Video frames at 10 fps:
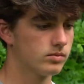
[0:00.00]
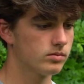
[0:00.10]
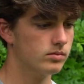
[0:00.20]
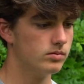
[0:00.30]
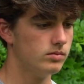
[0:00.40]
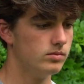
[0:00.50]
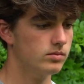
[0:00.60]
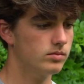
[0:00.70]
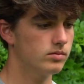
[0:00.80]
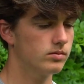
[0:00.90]

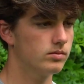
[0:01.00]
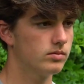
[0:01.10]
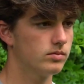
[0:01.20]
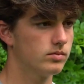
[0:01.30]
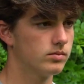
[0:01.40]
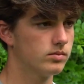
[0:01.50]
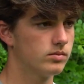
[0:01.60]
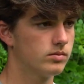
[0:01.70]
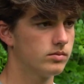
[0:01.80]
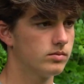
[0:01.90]

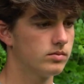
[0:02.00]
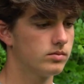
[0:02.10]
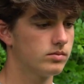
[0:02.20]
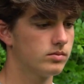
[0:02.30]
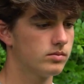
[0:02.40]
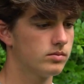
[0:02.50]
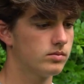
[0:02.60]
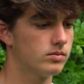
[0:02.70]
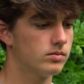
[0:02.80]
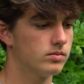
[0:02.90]

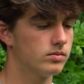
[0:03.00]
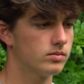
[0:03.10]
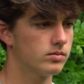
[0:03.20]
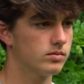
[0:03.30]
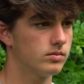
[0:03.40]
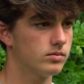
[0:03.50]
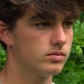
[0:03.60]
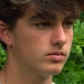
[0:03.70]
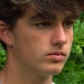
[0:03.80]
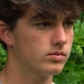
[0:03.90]

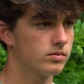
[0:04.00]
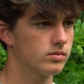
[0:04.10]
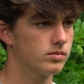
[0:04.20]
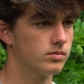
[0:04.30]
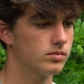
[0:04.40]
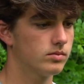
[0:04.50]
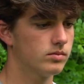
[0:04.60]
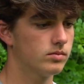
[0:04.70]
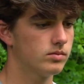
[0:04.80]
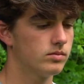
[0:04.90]

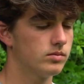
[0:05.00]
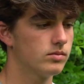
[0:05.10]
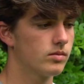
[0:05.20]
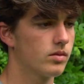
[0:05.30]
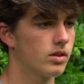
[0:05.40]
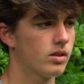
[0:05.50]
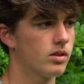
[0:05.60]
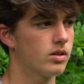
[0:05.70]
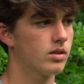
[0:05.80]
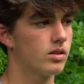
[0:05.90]

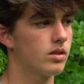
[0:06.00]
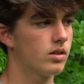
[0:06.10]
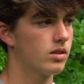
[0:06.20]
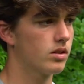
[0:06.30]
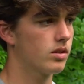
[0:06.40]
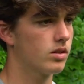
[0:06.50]
The person shown says nothing.